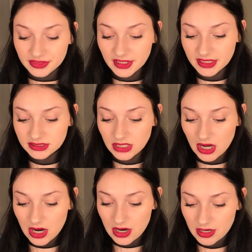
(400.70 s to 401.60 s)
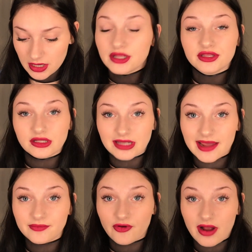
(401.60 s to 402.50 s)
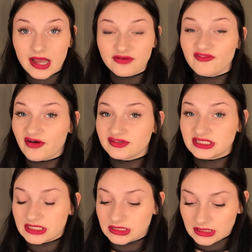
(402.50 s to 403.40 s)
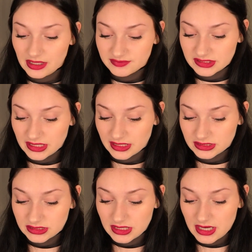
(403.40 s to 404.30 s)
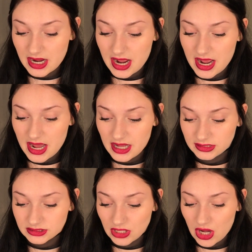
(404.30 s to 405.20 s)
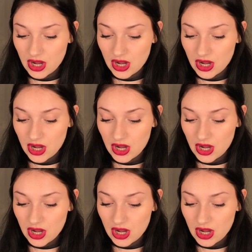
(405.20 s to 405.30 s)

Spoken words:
These are the Lime Crime Velvetine lipsticks, and